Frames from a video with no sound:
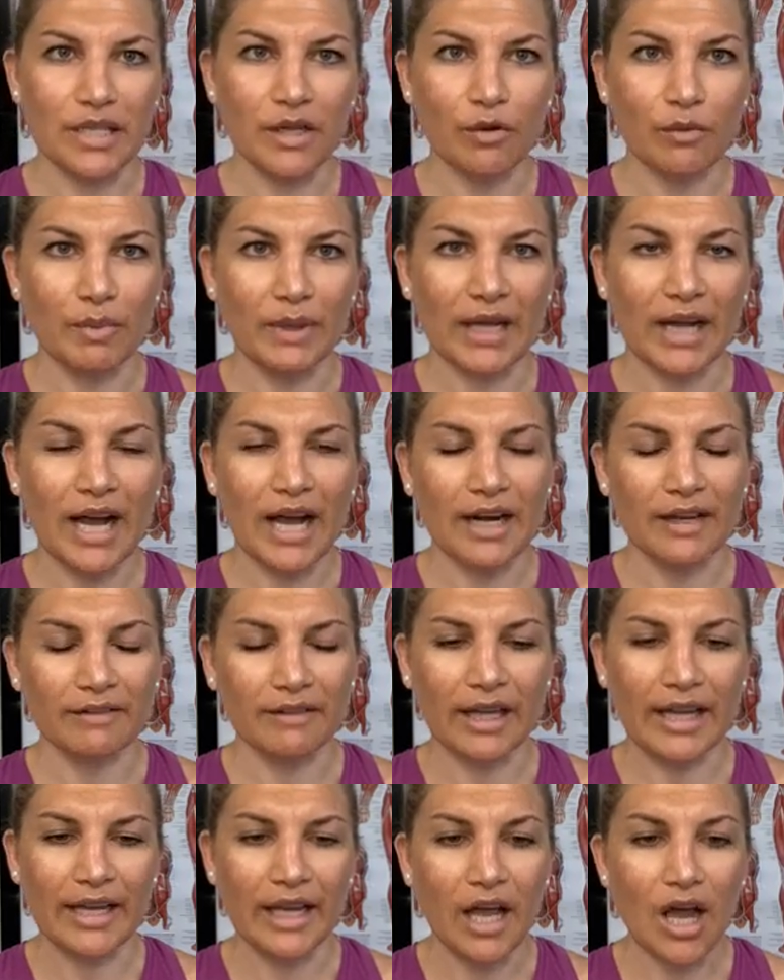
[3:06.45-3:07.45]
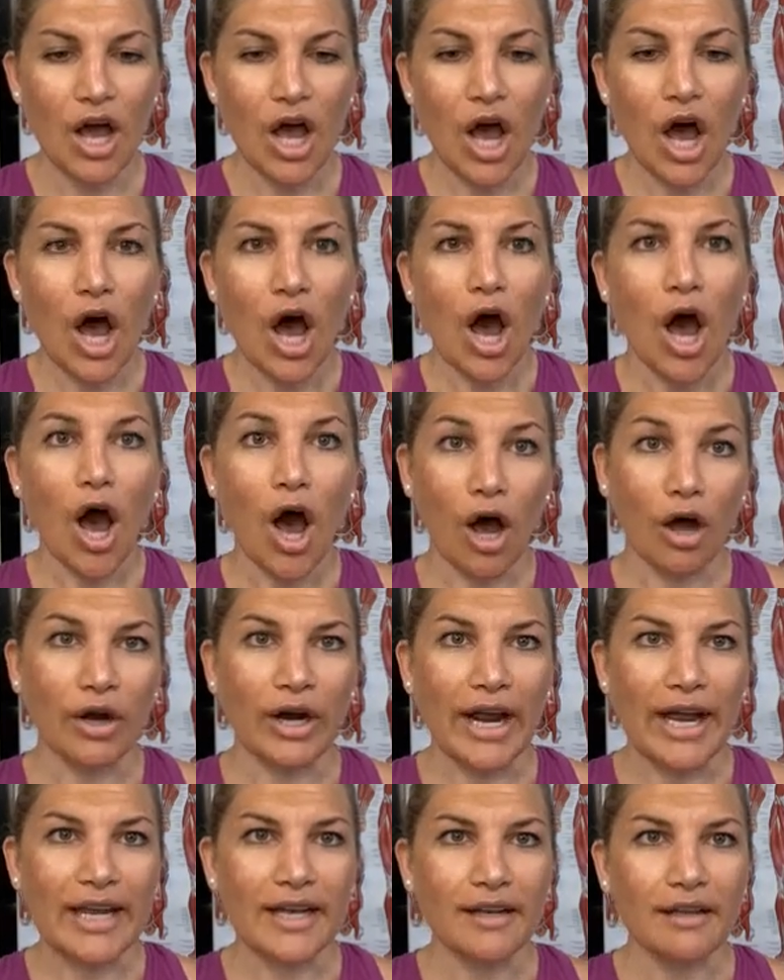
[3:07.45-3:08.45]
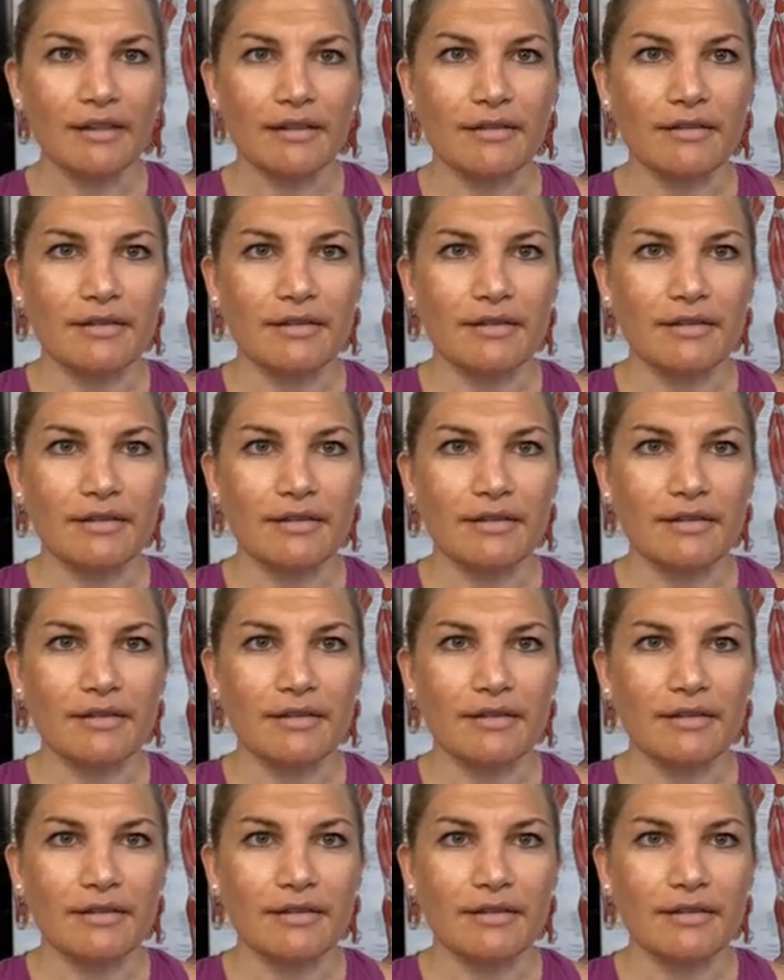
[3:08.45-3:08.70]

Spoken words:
and you'd be kind of like, all right,